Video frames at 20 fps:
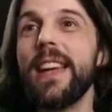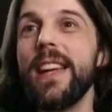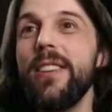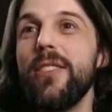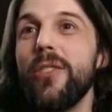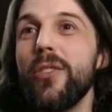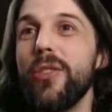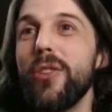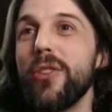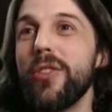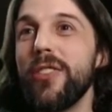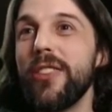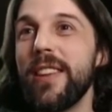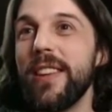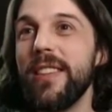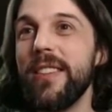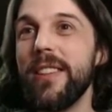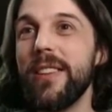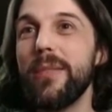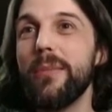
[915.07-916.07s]
into your
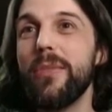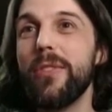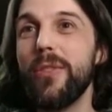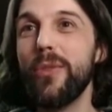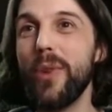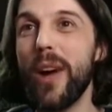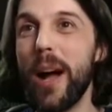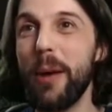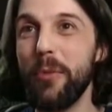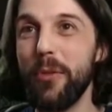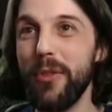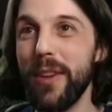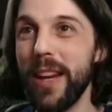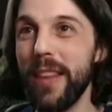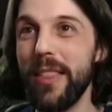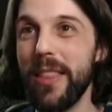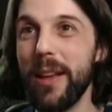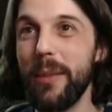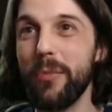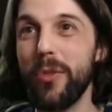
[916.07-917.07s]
systems to
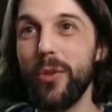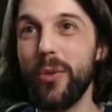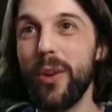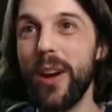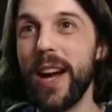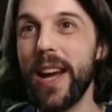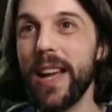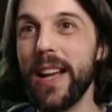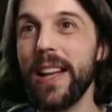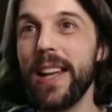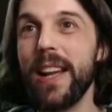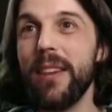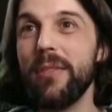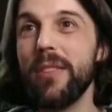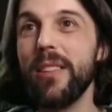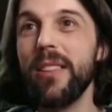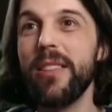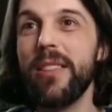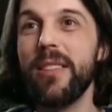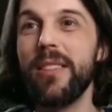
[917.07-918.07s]
upgrade them to higher
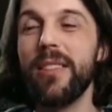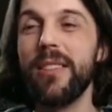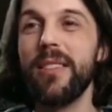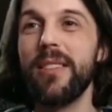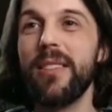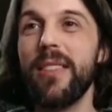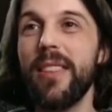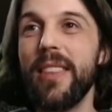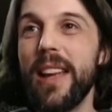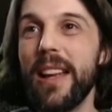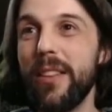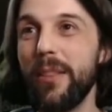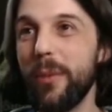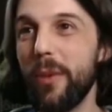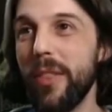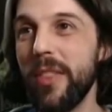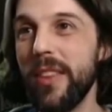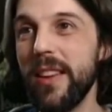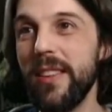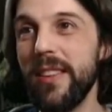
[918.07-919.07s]
levels. That's
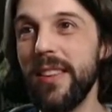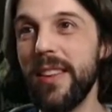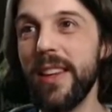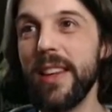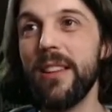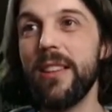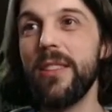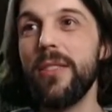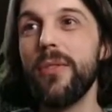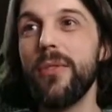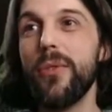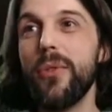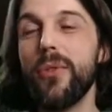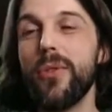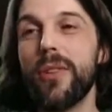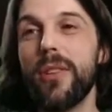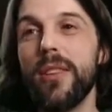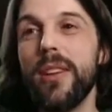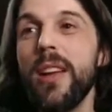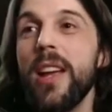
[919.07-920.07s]
what this here is
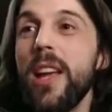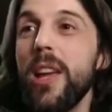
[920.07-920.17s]
for.